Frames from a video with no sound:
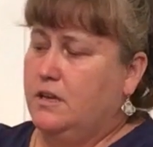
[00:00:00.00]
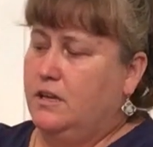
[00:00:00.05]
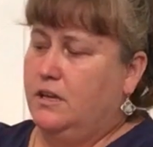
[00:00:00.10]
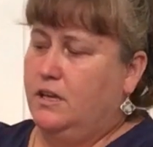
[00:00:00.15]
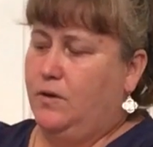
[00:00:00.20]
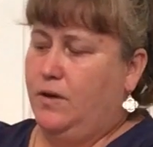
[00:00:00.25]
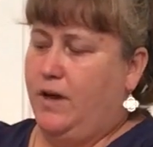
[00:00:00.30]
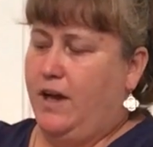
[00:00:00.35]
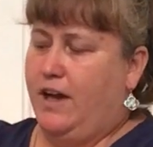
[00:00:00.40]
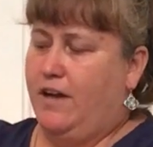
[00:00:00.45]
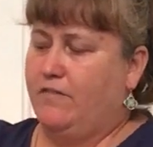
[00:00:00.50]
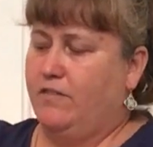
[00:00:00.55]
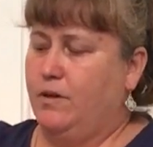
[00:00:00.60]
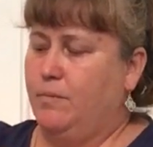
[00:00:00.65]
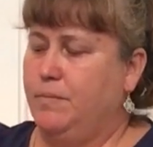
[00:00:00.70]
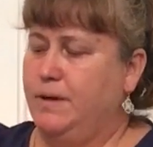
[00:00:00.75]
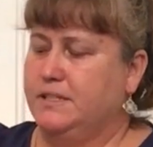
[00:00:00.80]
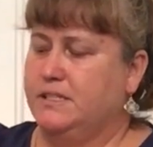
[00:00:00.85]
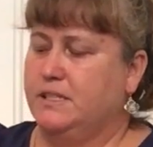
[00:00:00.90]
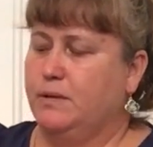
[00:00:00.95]
You have a
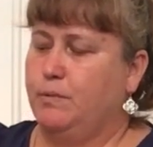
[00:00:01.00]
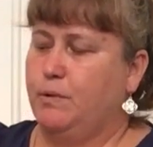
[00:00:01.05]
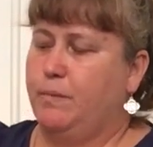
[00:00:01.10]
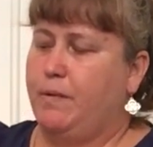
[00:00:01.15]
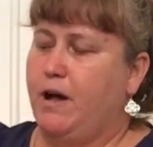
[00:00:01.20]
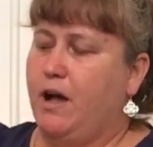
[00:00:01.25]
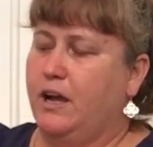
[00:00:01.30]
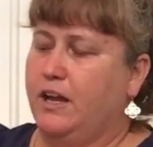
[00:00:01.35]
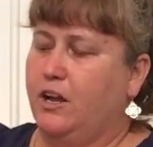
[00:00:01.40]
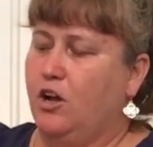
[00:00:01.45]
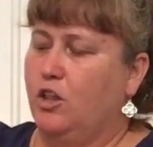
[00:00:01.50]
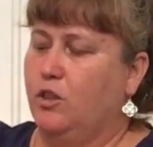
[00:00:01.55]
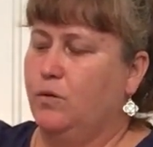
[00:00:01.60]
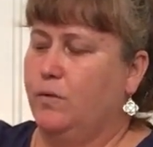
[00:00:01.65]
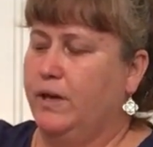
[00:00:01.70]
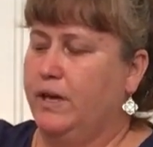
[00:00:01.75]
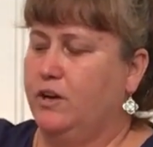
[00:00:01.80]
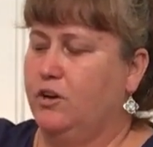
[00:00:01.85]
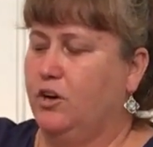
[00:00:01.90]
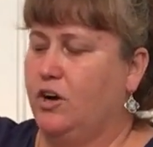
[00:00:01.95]
big zipper pocket all the way
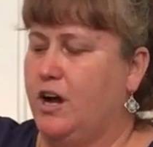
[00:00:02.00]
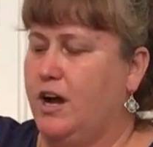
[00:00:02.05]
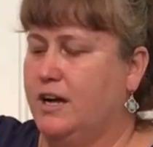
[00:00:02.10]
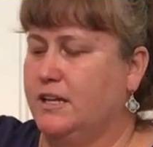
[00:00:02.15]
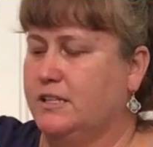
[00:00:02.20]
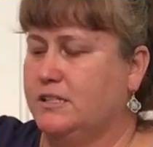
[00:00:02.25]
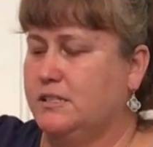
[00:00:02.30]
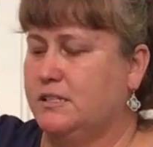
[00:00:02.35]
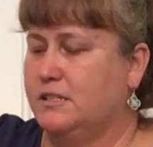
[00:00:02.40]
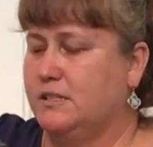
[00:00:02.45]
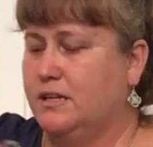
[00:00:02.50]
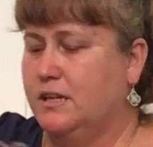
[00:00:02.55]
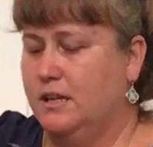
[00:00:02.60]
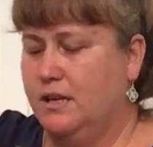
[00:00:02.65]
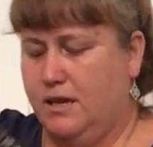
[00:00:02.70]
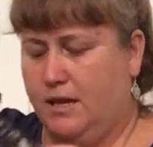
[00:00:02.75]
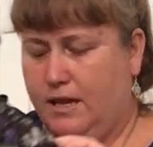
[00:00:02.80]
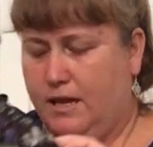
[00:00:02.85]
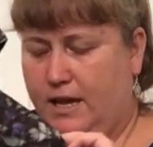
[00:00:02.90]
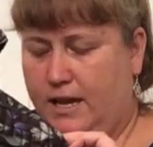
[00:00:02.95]
across
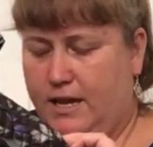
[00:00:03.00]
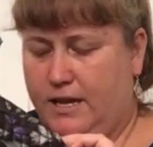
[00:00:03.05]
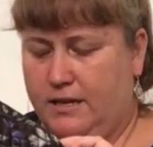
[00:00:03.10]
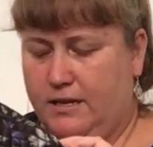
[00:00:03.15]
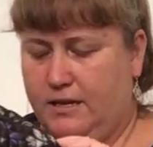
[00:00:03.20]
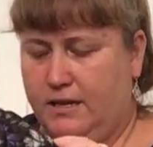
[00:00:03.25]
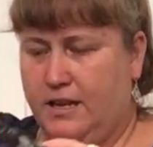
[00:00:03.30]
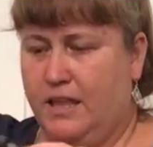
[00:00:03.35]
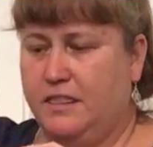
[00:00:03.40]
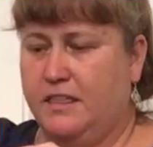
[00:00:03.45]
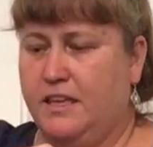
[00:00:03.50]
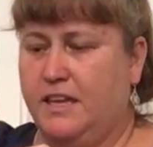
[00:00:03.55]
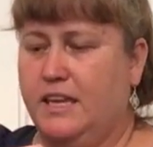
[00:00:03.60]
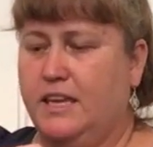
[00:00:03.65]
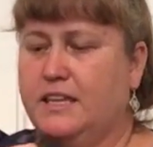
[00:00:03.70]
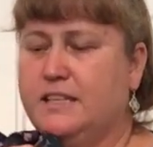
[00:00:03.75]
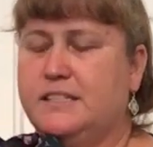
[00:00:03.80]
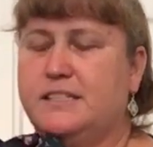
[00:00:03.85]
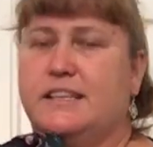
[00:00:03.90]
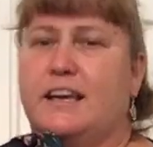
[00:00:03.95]
and nothing
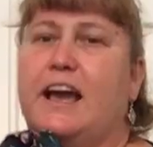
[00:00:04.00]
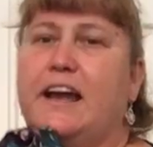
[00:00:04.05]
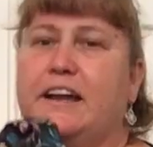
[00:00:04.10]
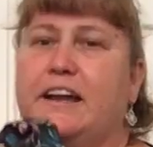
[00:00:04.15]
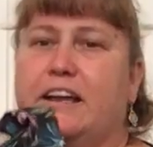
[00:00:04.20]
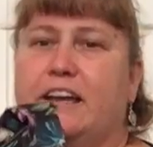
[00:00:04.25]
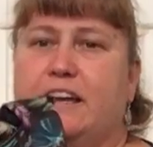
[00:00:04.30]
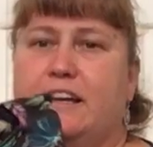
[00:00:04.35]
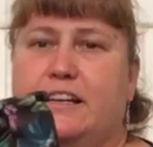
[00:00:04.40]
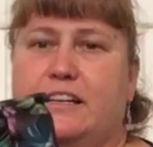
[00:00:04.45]
inside it.